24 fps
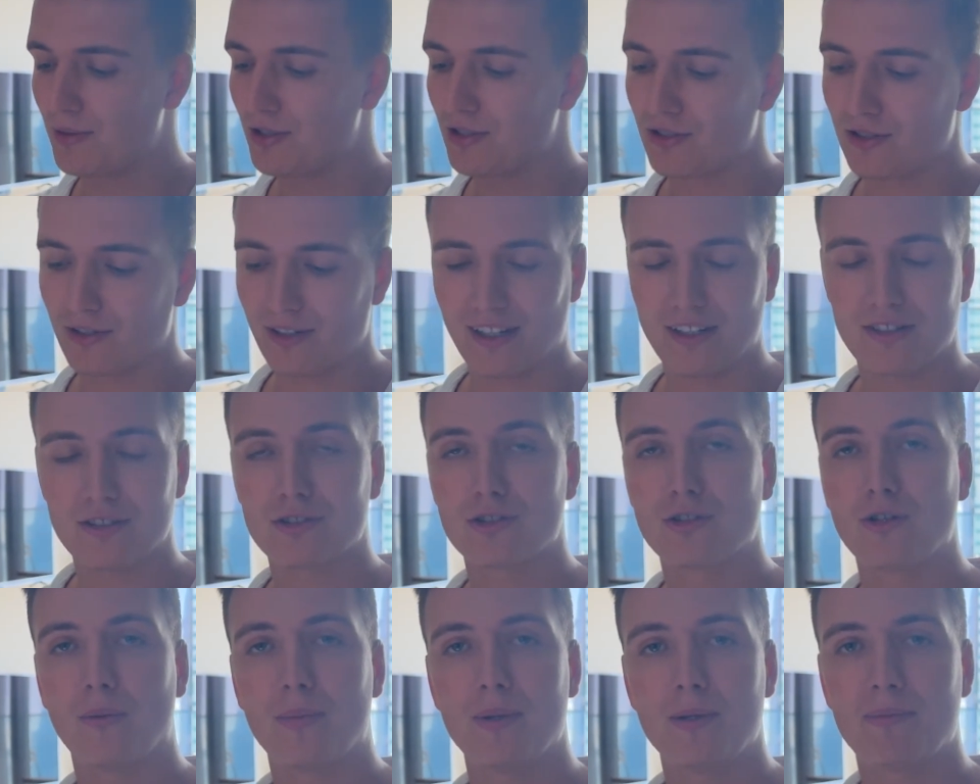So you can just
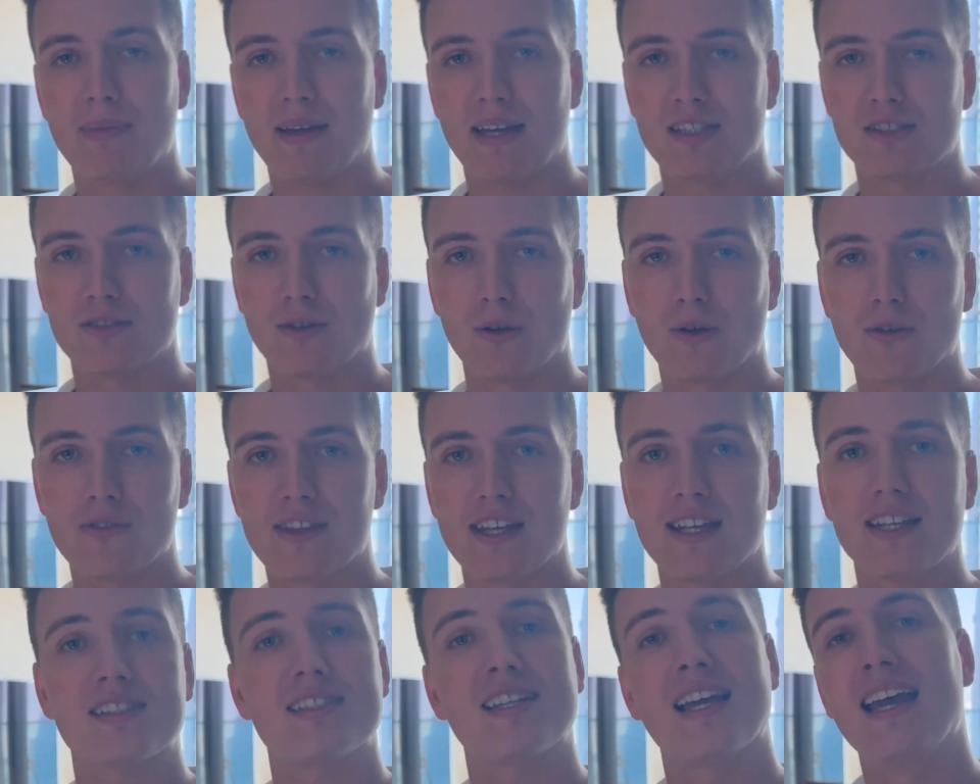copy paste all of
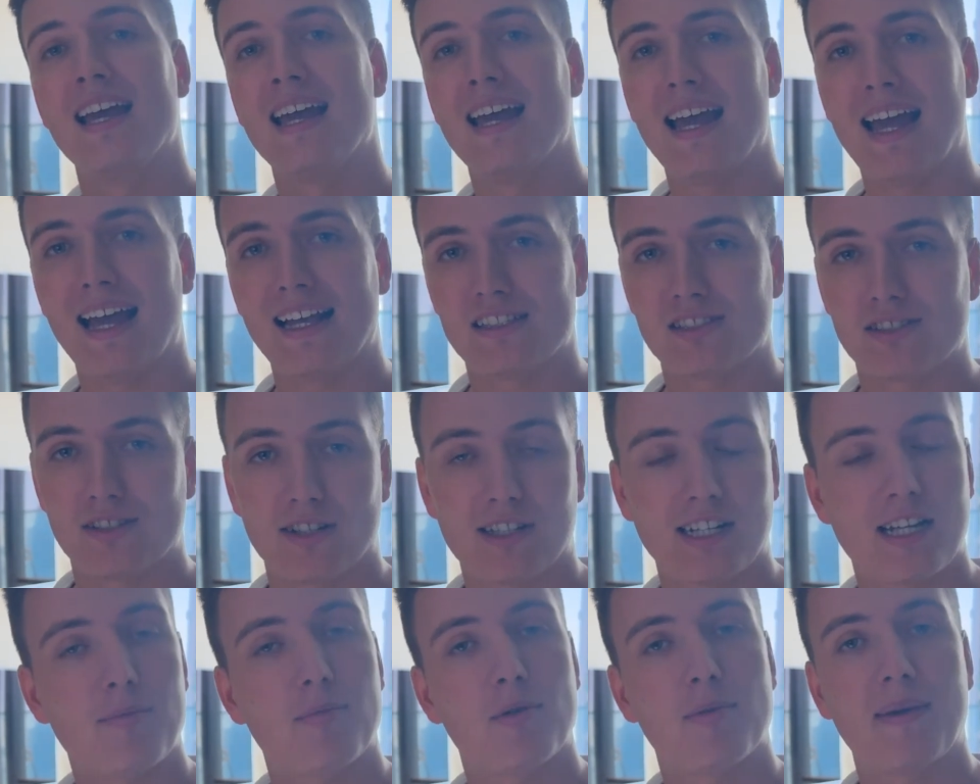this and start
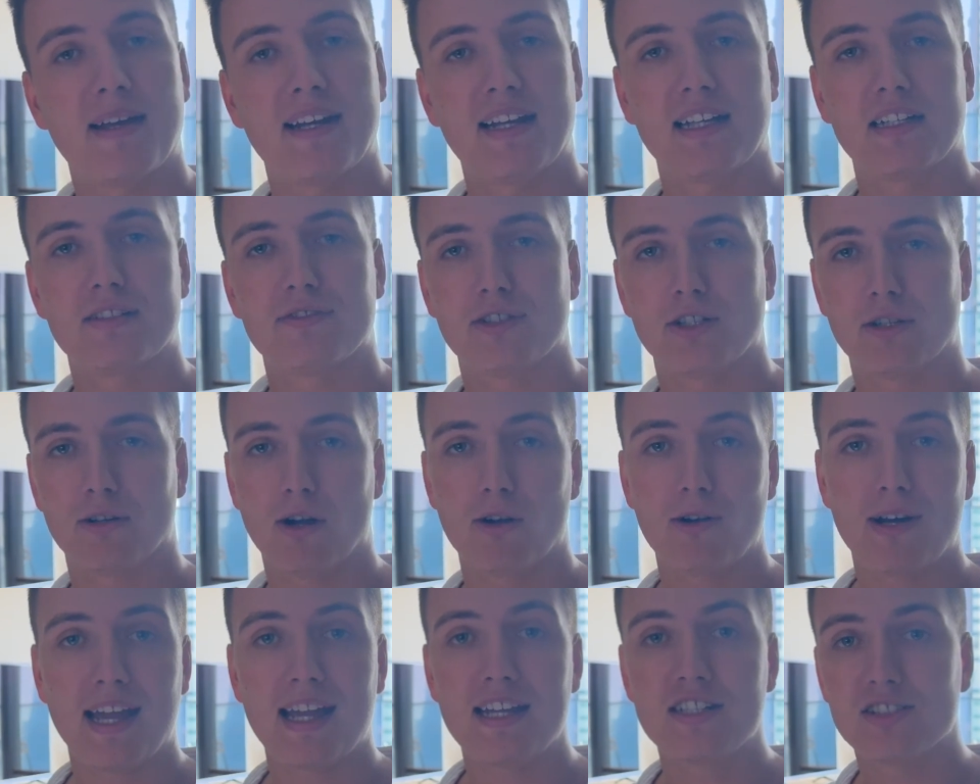implementing it for your own
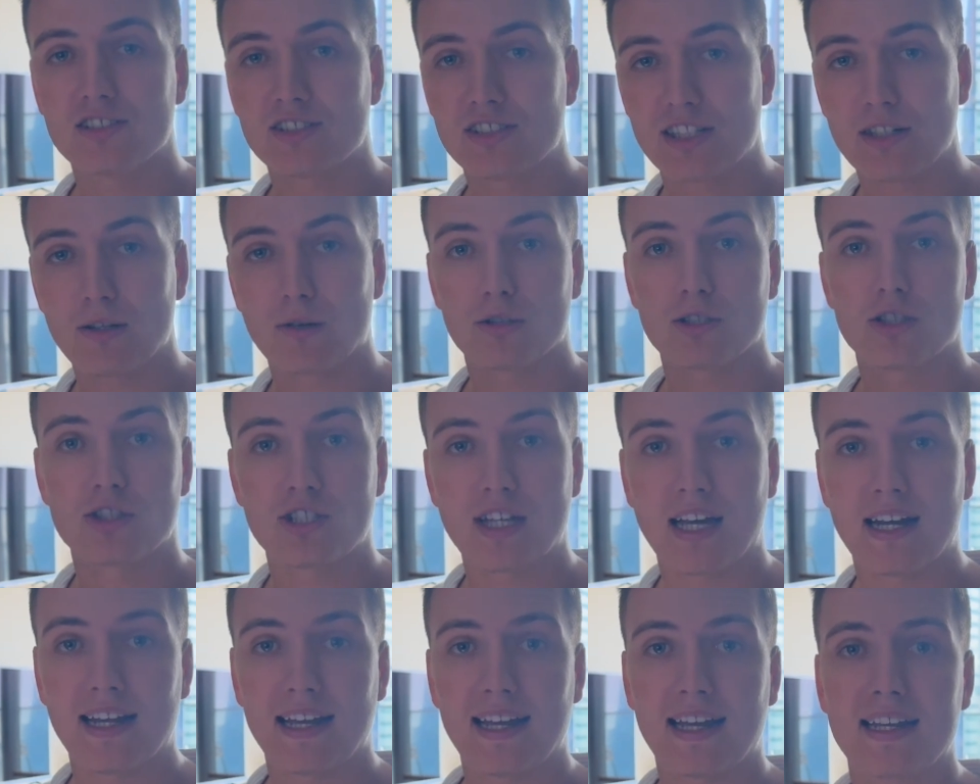agency or
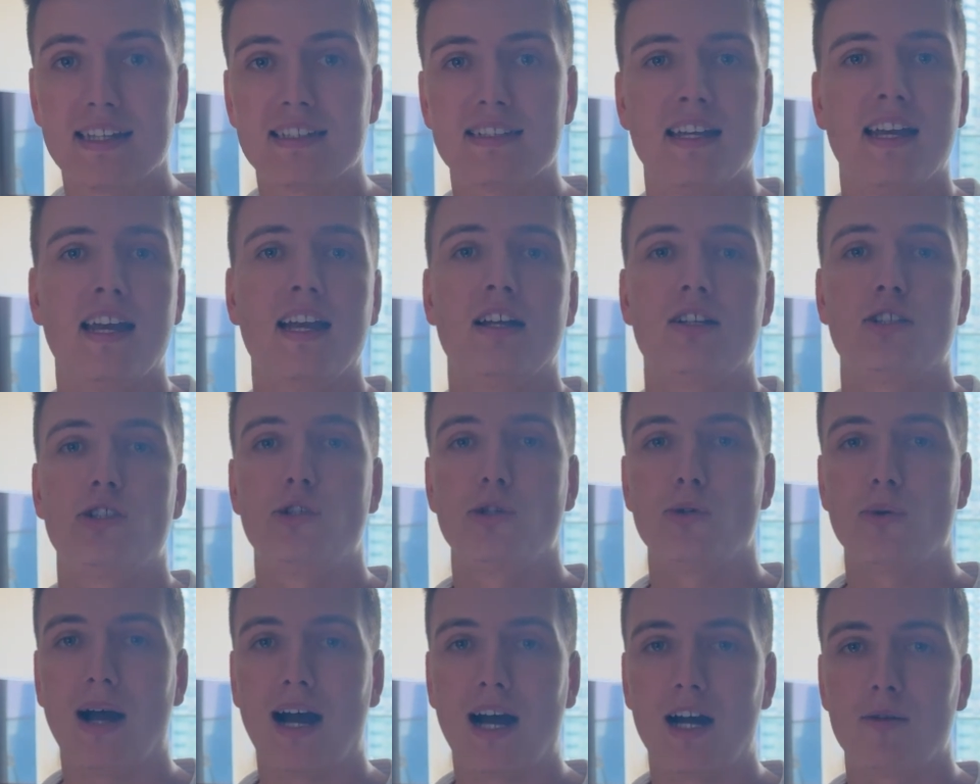selling it
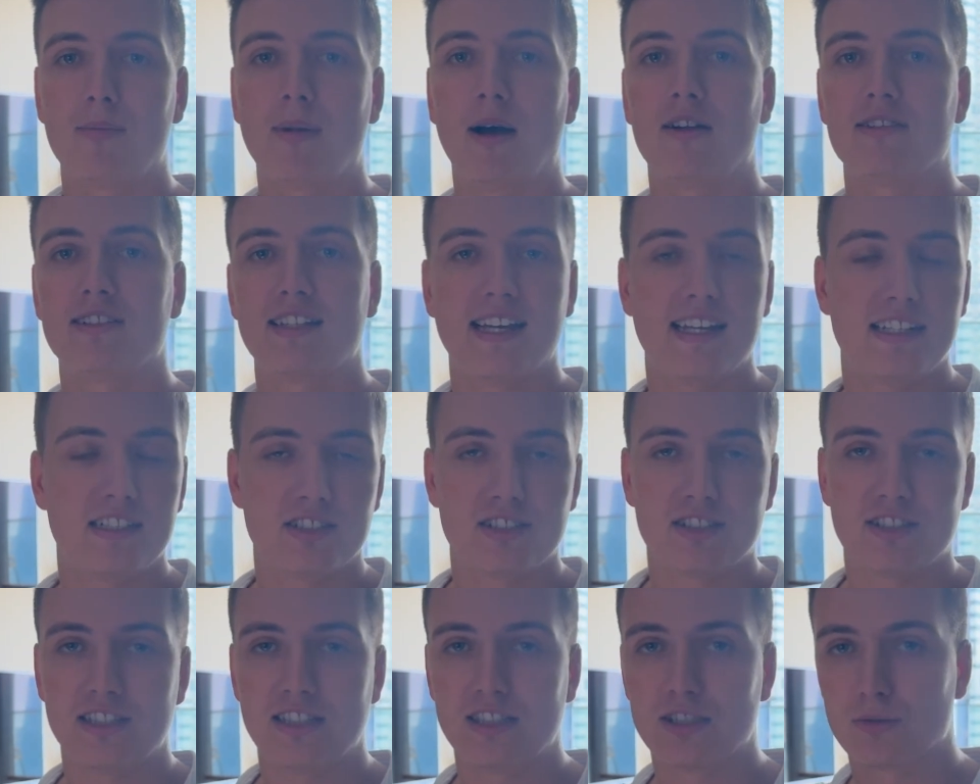to outbound
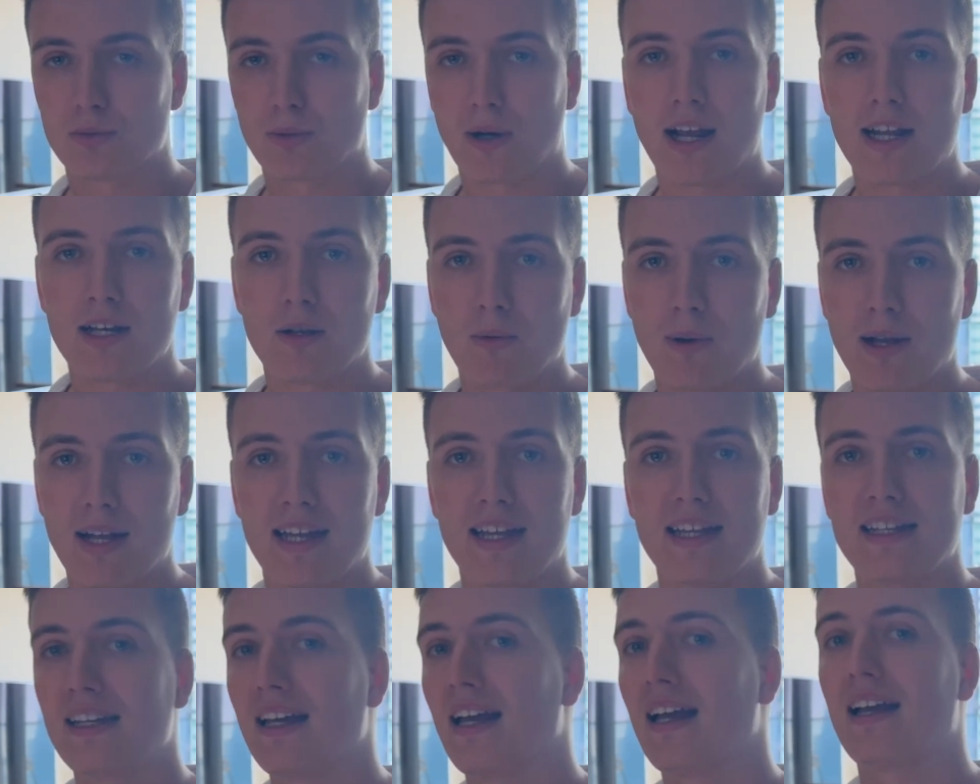agencies right
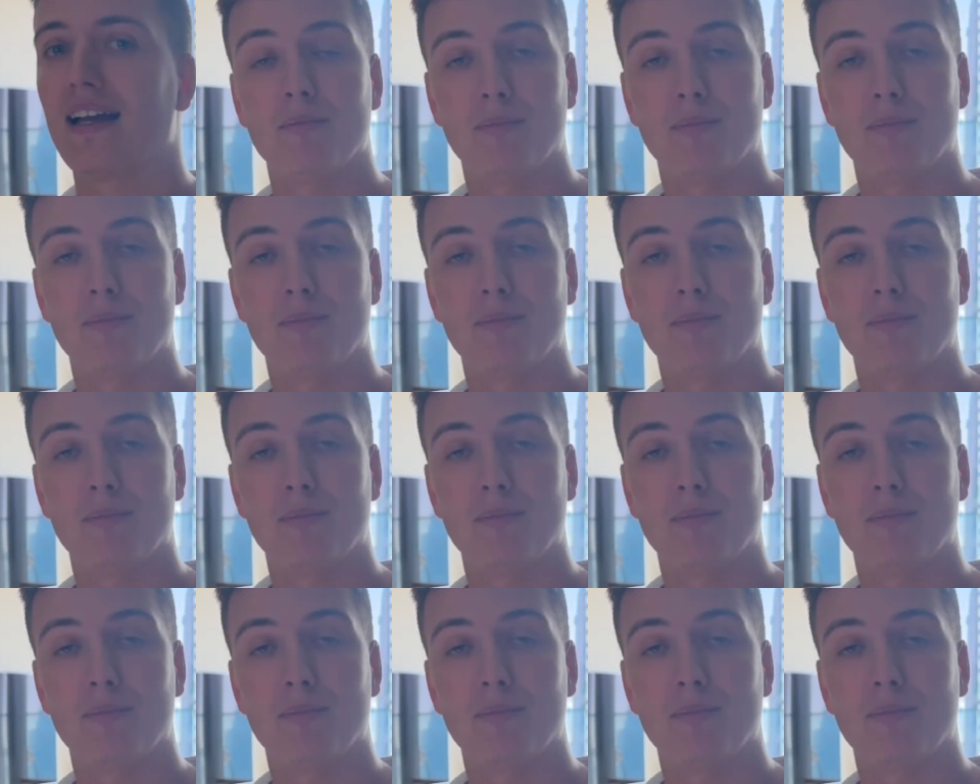away.